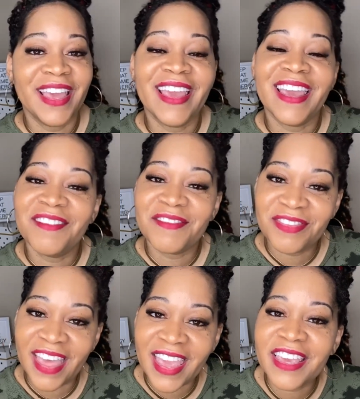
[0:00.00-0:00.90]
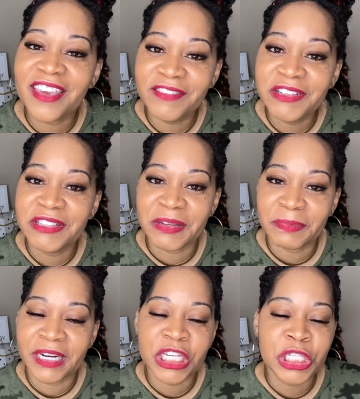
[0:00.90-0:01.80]
If they give you some
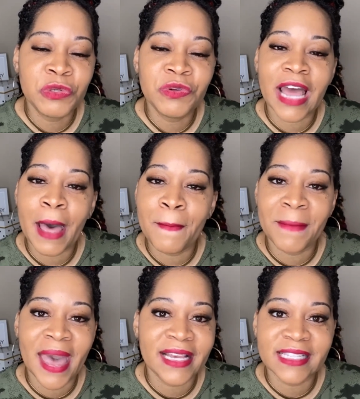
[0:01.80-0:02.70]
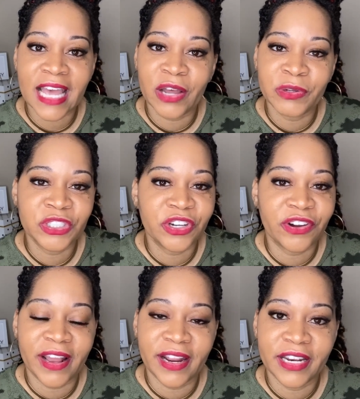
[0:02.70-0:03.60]
money, do not max out your
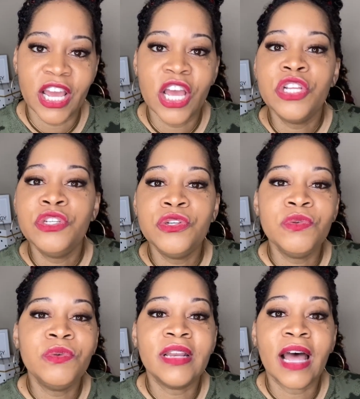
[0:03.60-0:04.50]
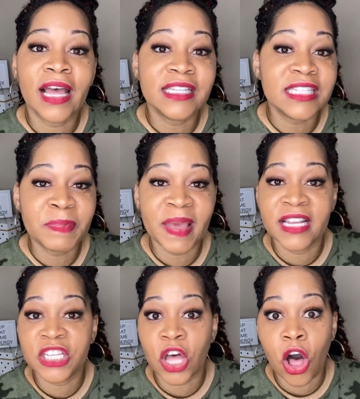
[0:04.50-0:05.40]
credit. Do not spend
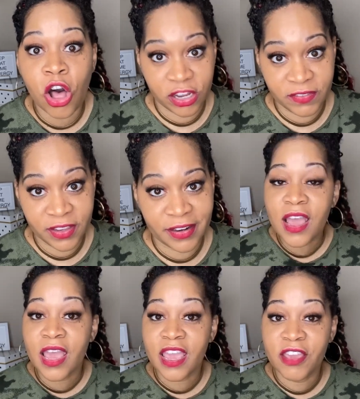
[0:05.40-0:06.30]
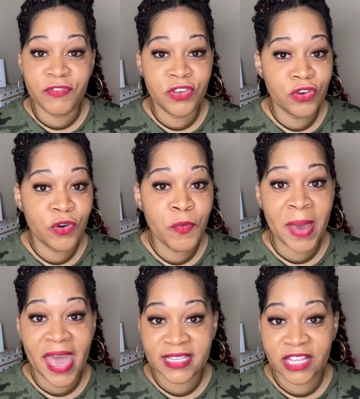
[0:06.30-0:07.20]
all of it. If you
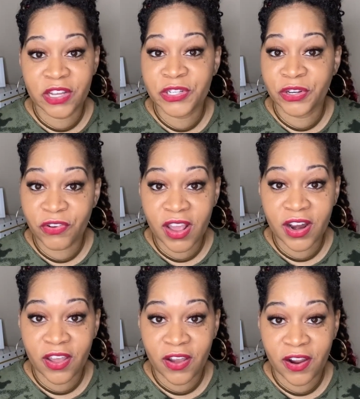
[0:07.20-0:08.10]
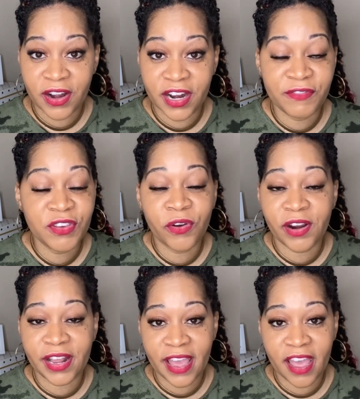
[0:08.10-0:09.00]
max out your credit card, and if you already
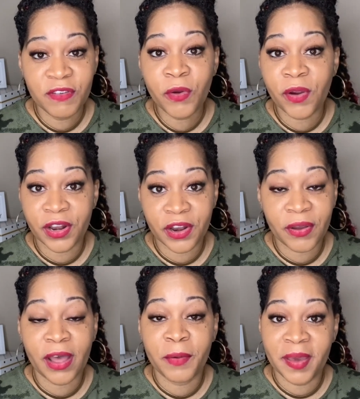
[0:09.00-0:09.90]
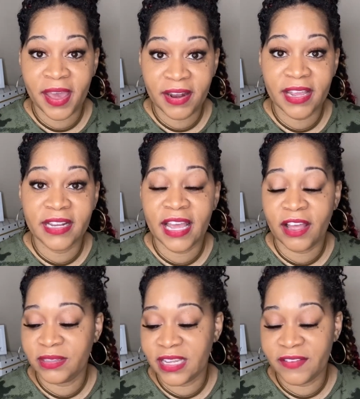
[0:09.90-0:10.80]
have, you already know how bad and how
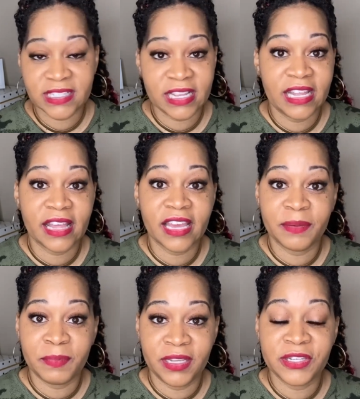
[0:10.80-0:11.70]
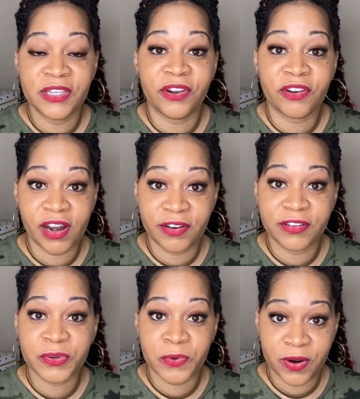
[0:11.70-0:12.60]
devastating that can be to your credit
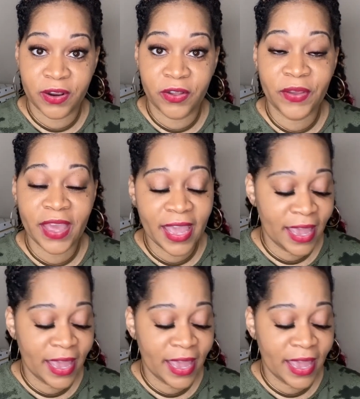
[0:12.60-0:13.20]
score, okay?